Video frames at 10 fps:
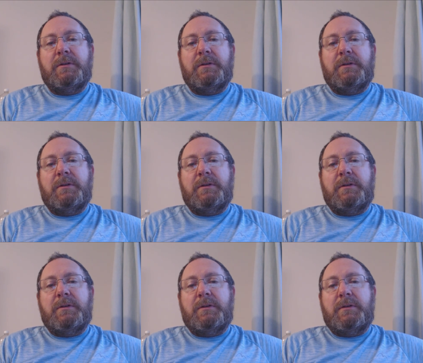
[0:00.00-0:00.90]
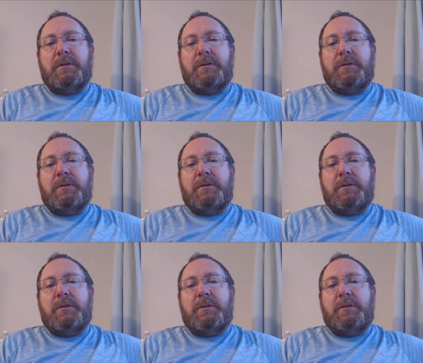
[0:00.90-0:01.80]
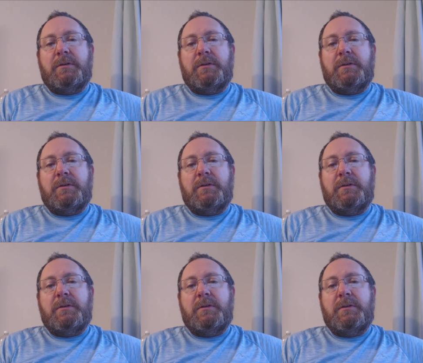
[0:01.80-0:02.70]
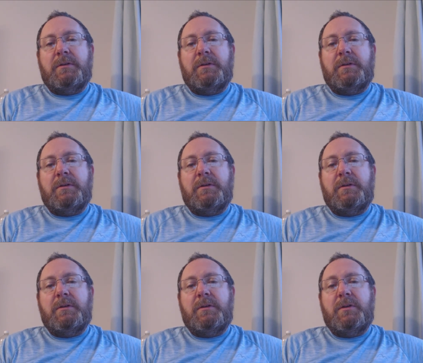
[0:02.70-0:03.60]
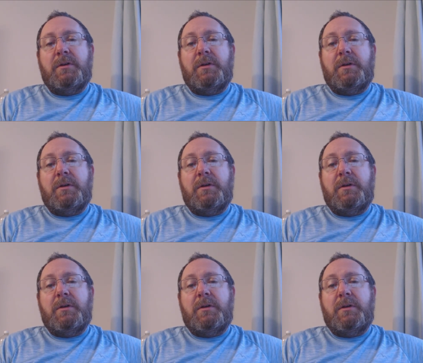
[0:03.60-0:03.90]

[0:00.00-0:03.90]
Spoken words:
No one is speaking in this clip.